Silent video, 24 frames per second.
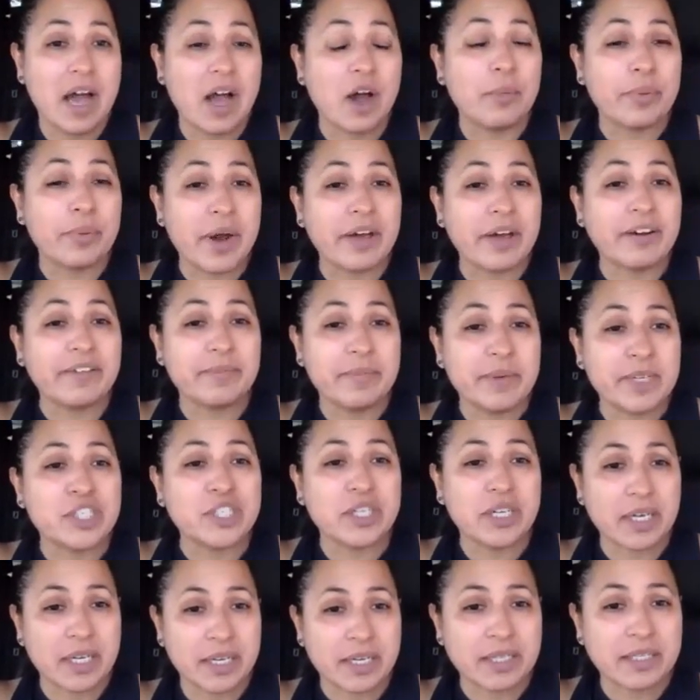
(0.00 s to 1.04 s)
how proud of me
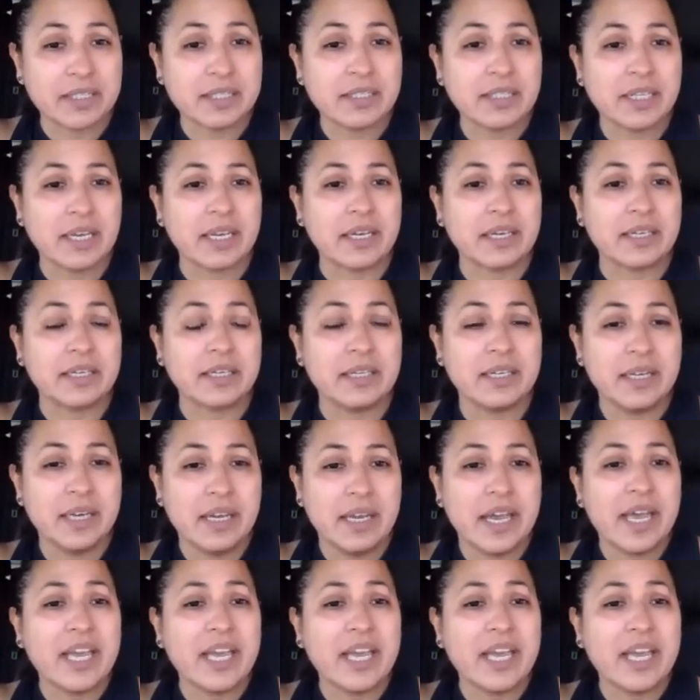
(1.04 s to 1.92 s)
she is and